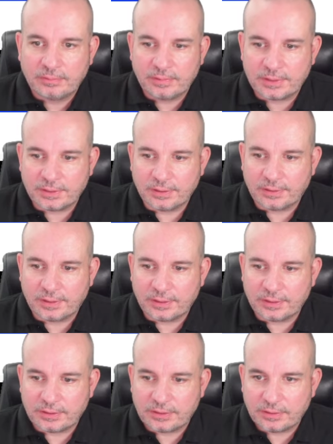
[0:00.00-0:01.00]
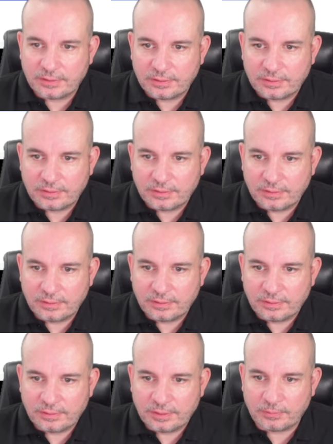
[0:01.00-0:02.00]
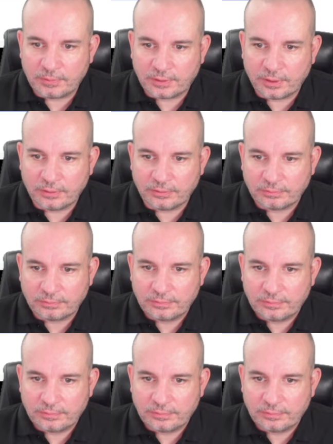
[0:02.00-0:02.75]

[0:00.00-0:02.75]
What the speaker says: Where's the dash? There we go.